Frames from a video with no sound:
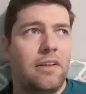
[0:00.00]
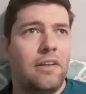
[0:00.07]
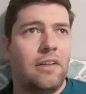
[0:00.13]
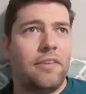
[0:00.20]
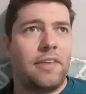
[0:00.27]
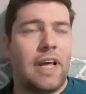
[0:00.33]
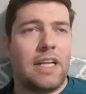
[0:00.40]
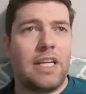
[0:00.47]

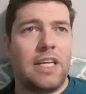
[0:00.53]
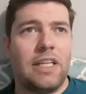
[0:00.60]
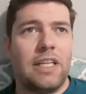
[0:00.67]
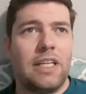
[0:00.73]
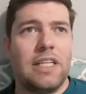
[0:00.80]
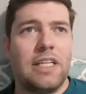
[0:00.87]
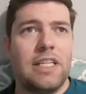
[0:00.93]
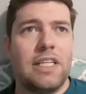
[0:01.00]
That
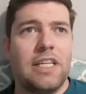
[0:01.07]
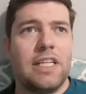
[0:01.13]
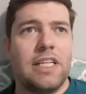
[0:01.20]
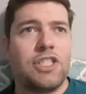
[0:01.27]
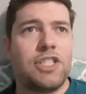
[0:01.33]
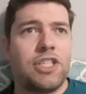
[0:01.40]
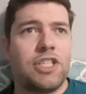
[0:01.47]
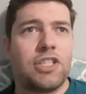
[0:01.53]
it's
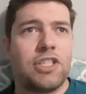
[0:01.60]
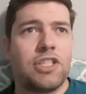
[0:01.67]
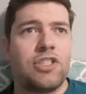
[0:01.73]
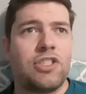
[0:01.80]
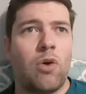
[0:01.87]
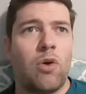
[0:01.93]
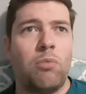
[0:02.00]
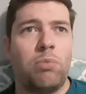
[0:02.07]
just so
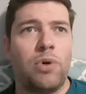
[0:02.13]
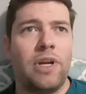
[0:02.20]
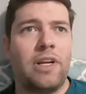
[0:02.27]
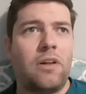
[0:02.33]
brittle